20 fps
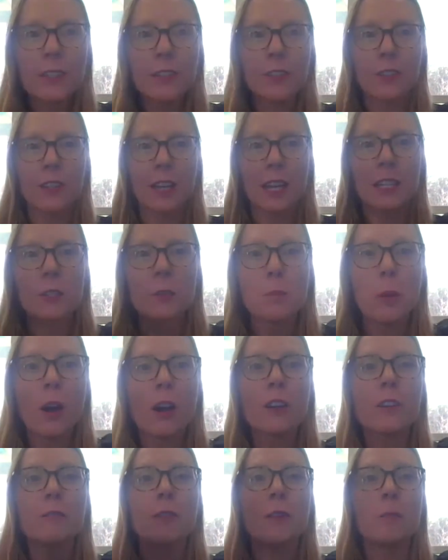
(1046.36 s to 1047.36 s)
it's
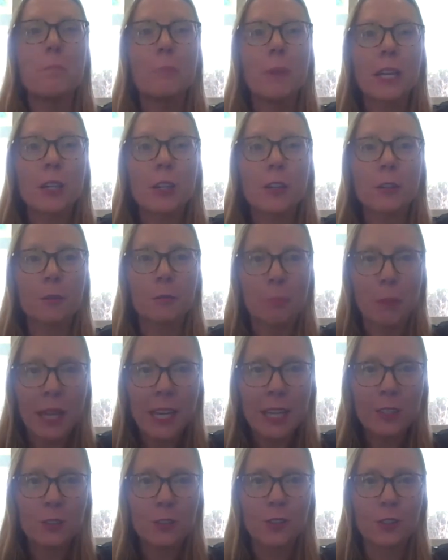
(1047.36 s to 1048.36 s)
part of a bigger
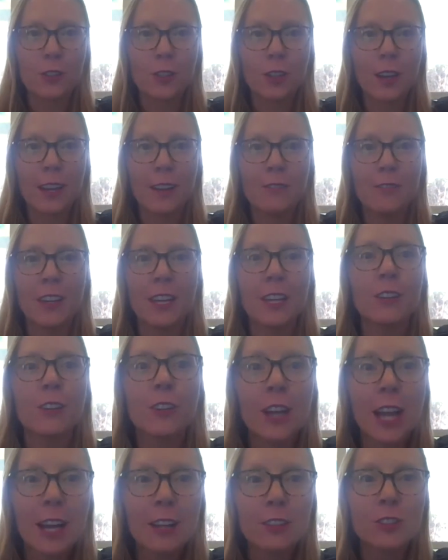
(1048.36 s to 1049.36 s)
picture of
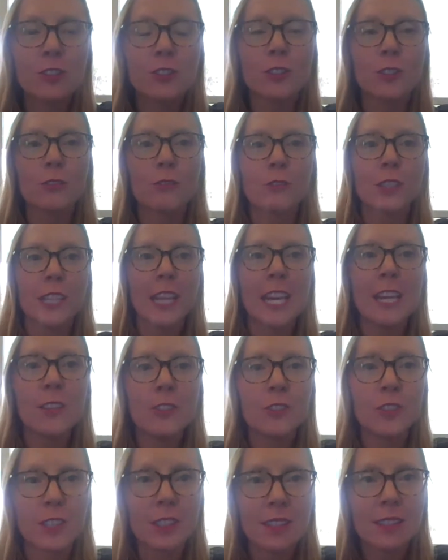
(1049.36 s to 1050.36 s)
international
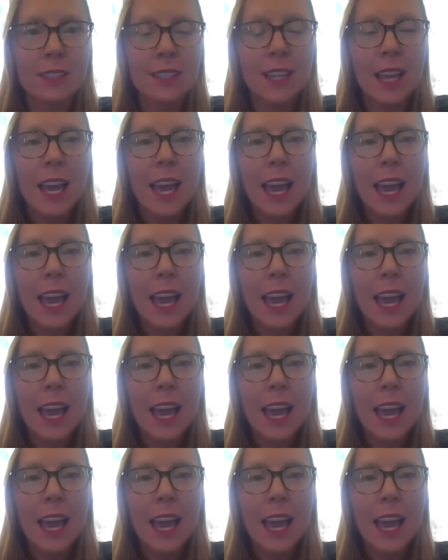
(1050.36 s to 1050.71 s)
relations